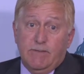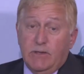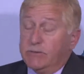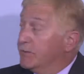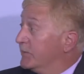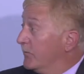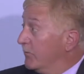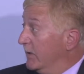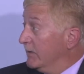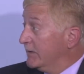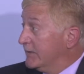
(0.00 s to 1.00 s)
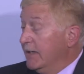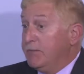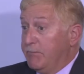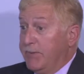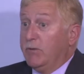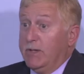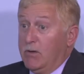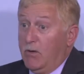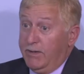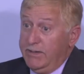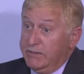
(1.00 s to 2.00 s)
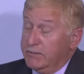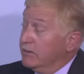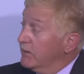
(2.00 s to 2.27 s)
in terms of real estate, building on it,